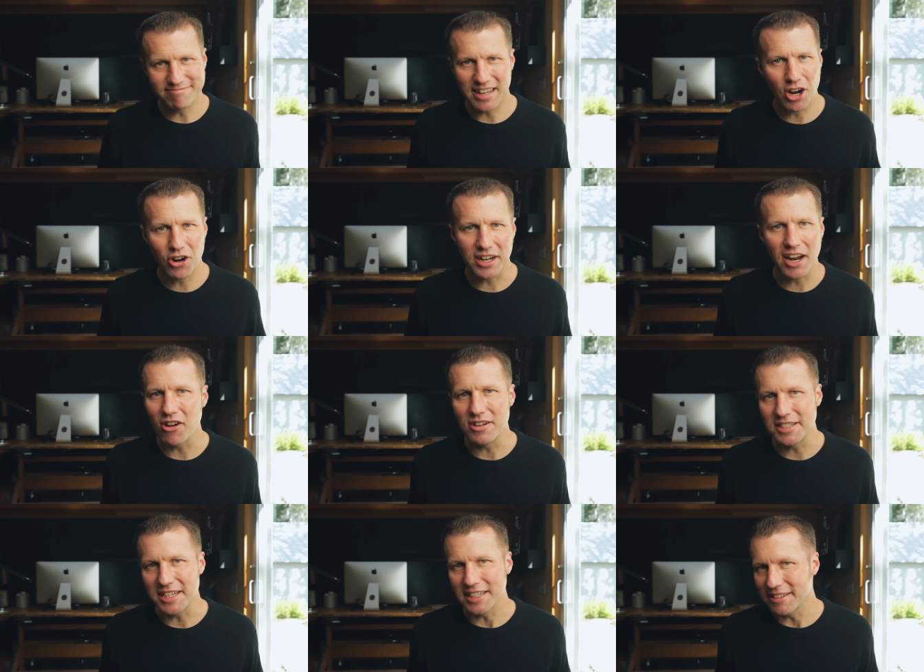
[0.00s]
they aren't
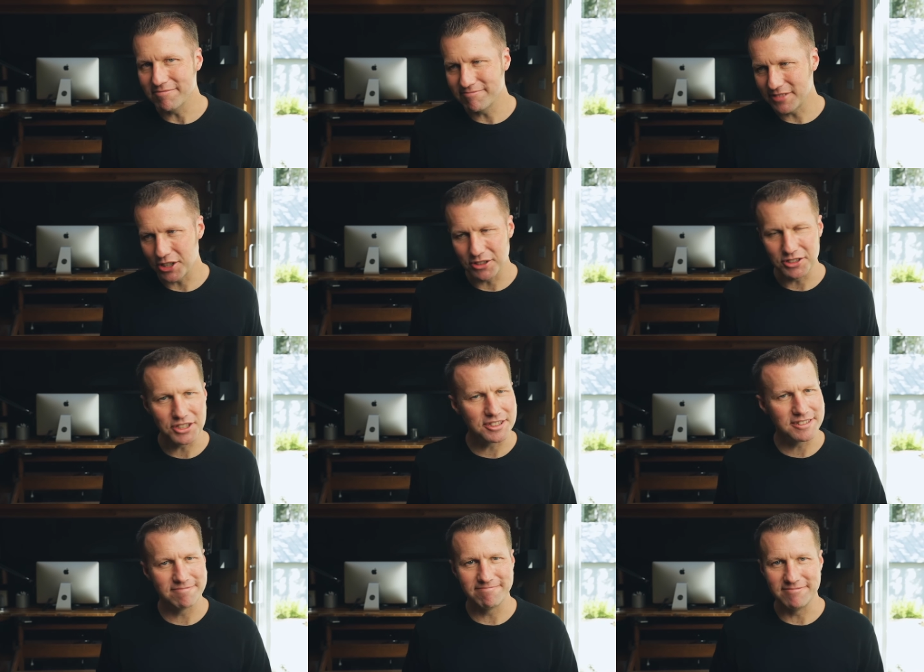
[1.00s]
guaranteed. They're
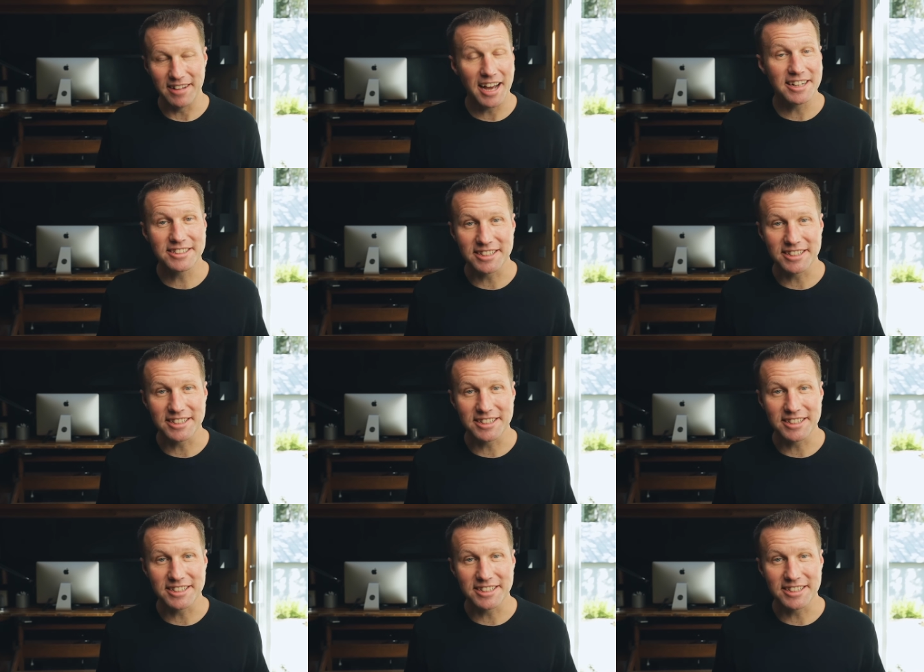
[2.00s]
just not as